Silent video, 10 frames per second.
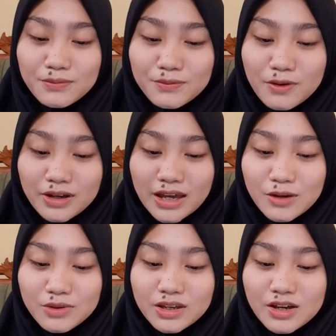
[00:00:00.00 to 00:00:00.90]
Okay,
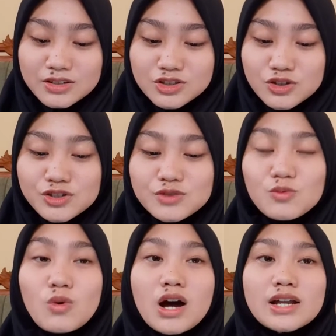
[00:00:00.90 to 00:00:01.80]
we can choose
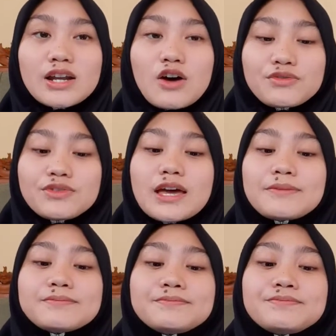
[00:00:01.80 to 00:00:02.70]
one of
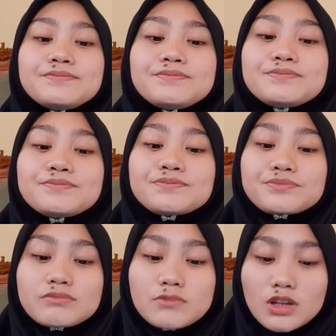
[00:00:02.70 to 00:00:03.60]
them.
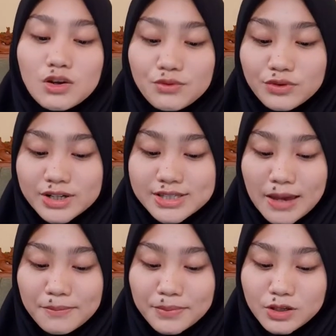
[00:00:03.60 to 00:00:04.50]
For
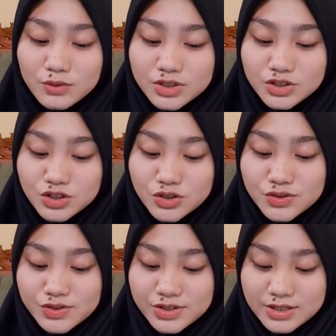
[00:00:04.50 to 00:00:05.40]
example, we
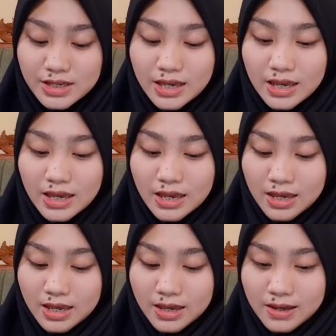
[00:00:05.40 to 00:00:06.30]
choose
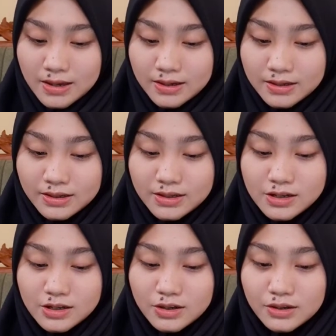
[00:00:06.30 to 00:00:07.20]

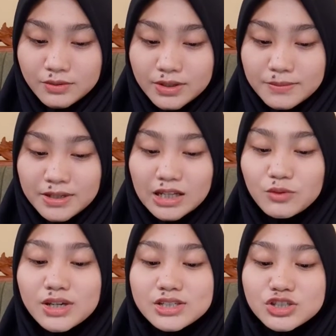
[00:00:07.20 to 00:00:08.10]

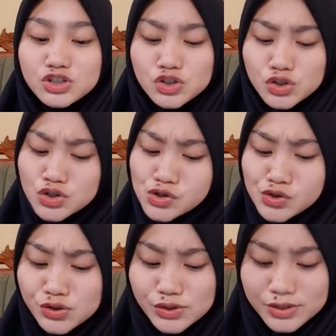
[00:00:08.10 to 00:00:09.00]
we
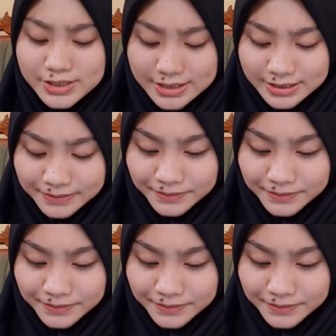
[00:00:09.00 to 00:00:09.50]
choose